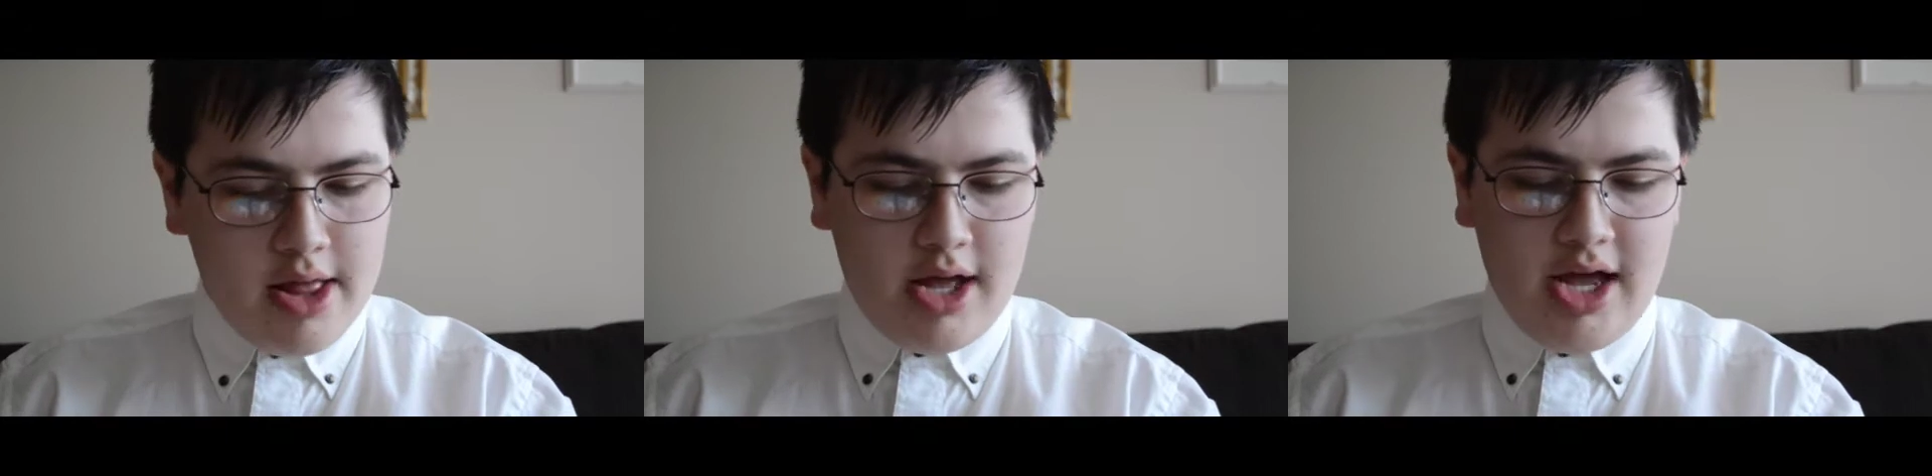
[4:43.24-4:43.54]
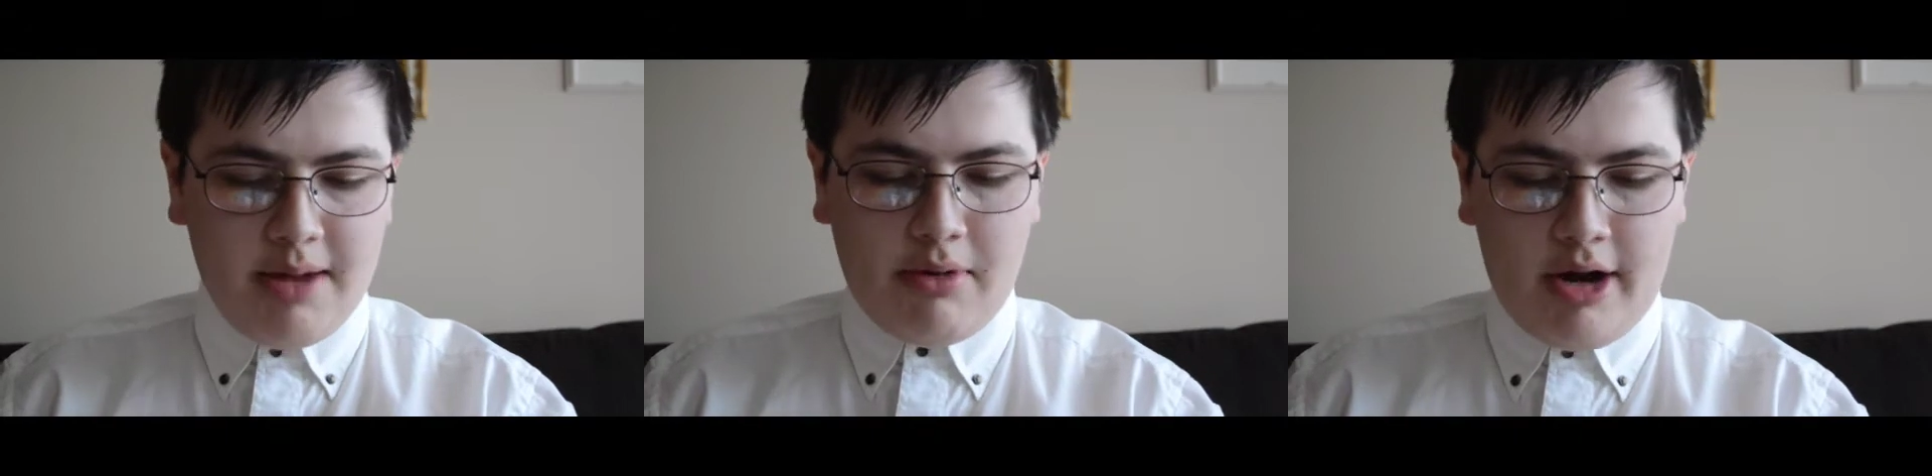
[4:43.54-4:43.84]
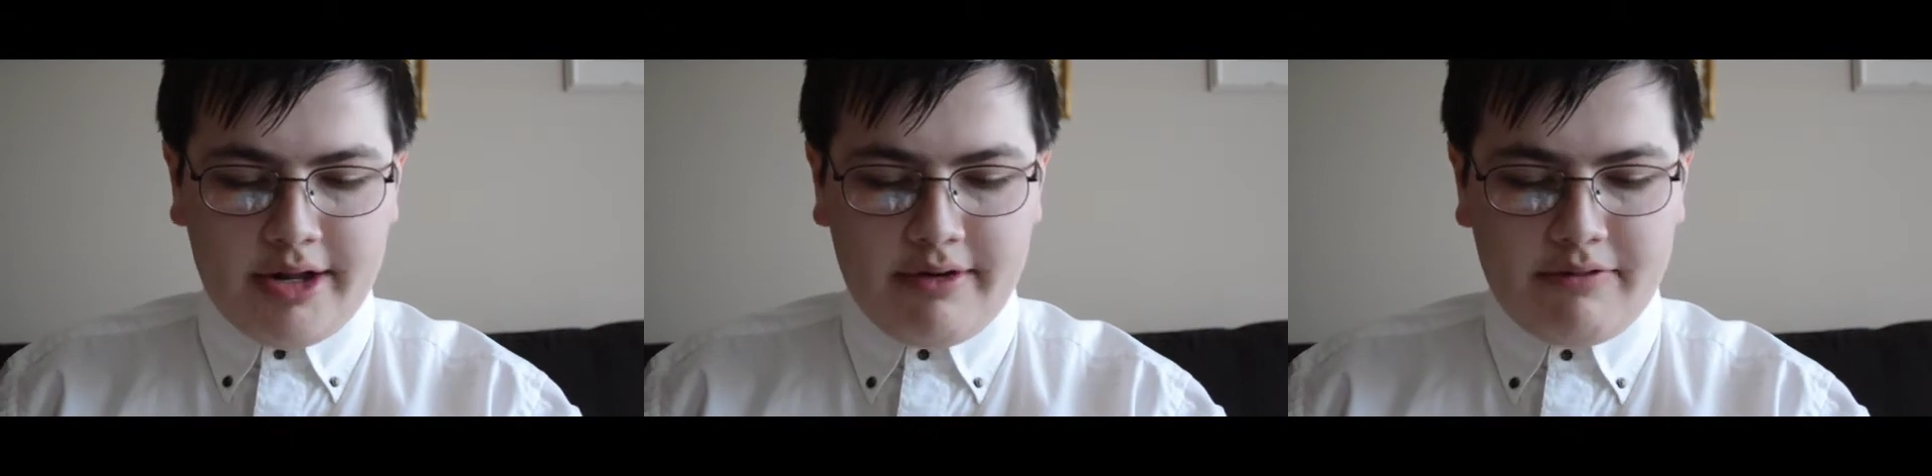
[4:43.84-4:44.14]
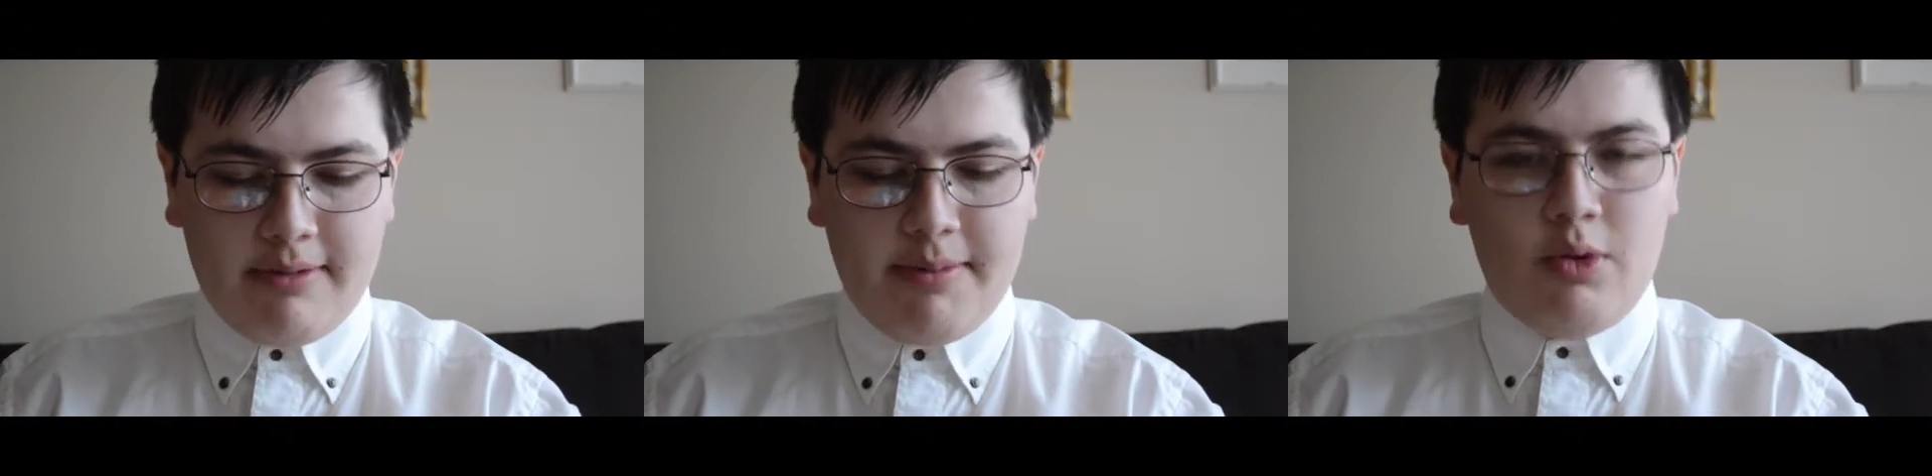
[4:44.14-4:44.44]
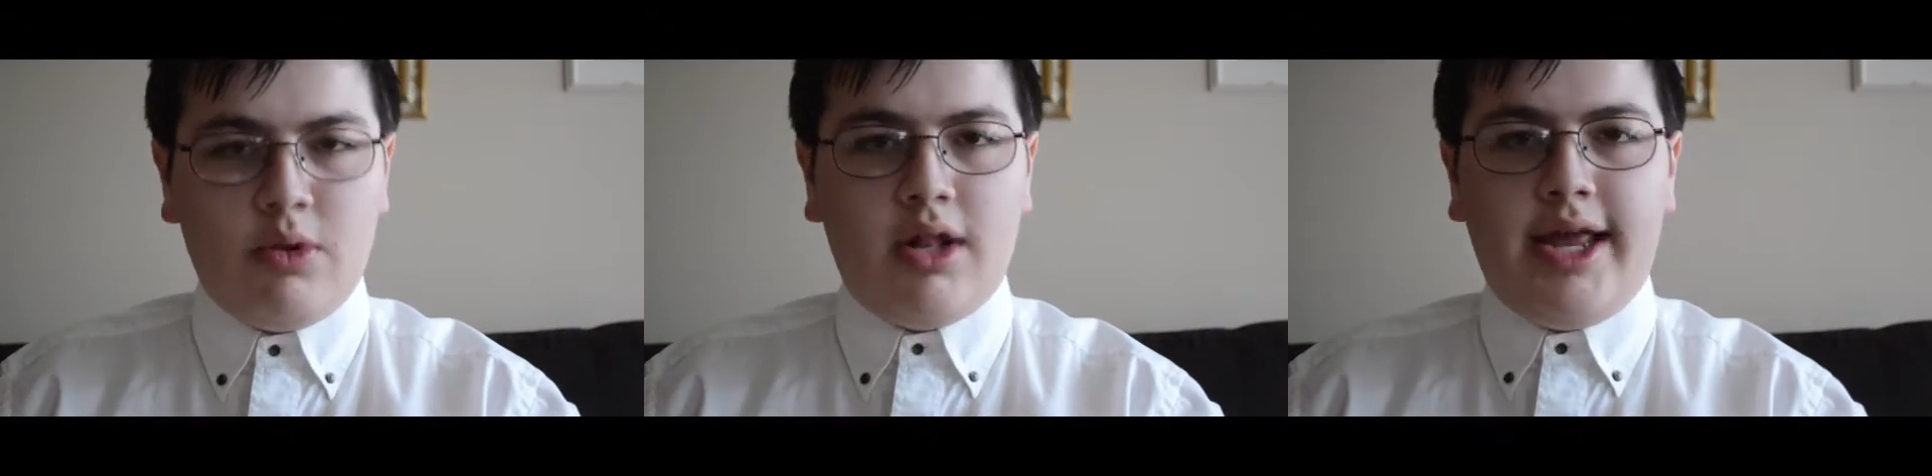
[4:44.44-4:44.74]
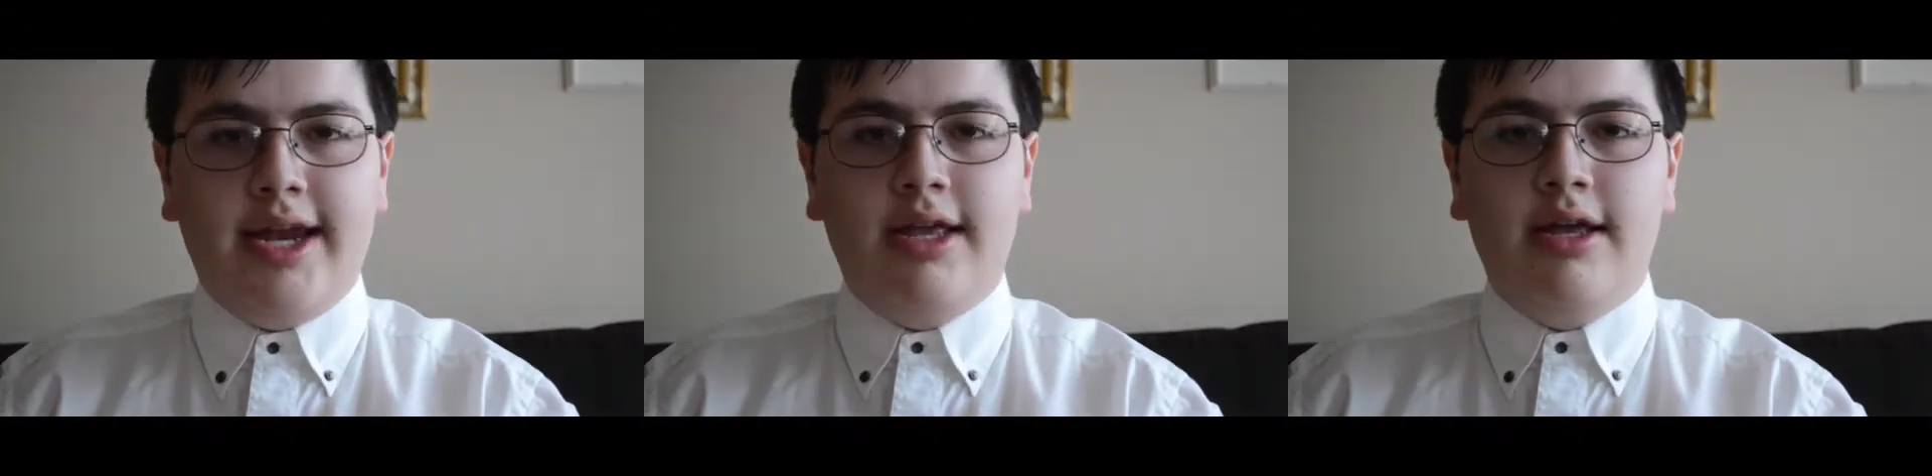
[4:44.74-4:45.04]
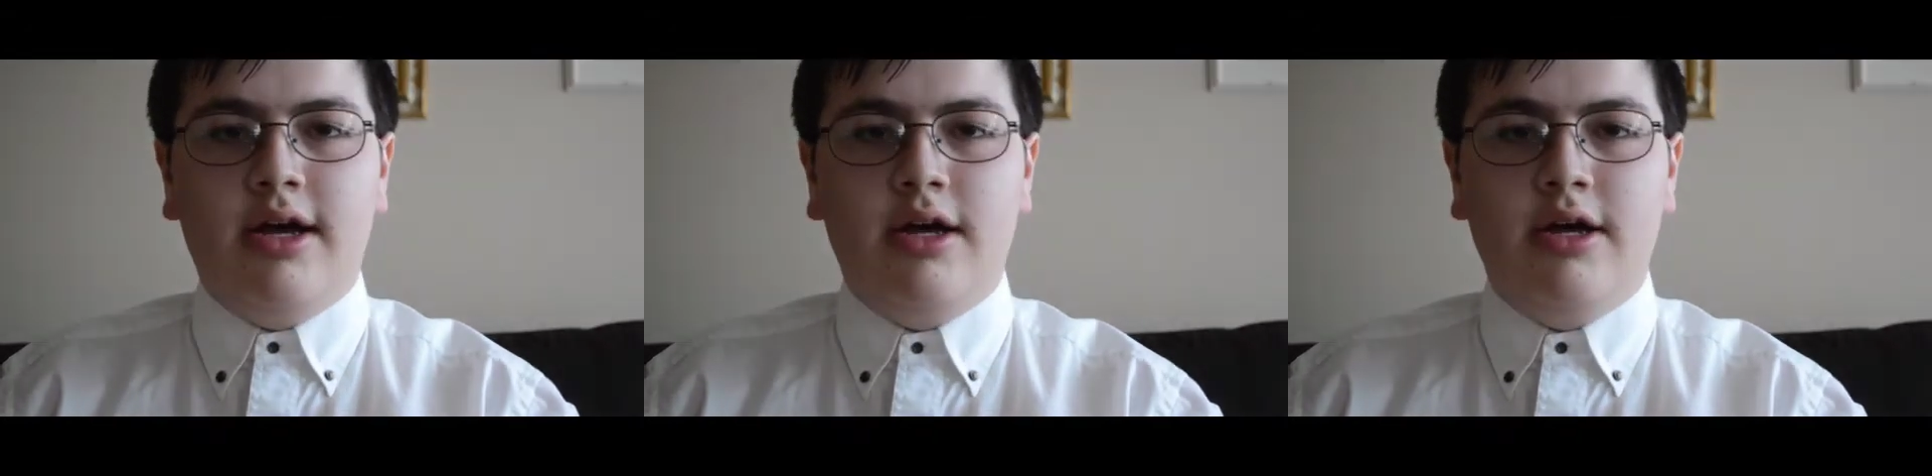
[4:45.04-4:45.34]
I brought it from an old lady
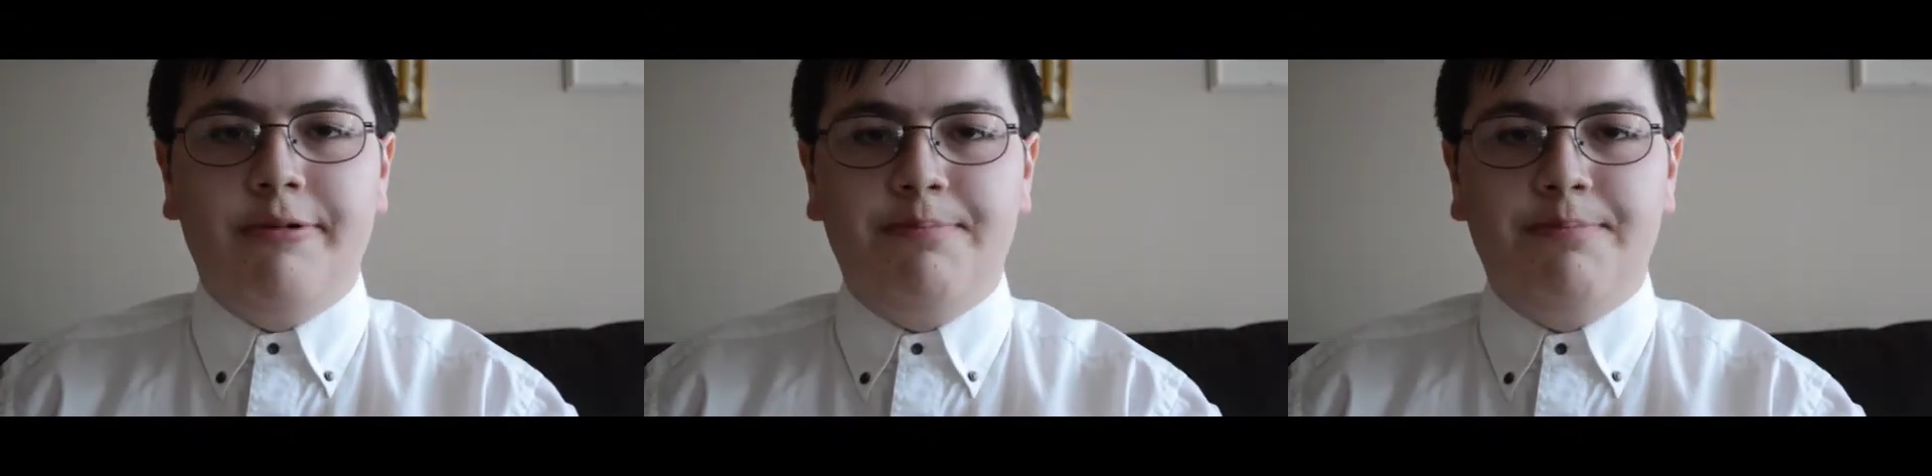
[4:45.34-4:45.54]
at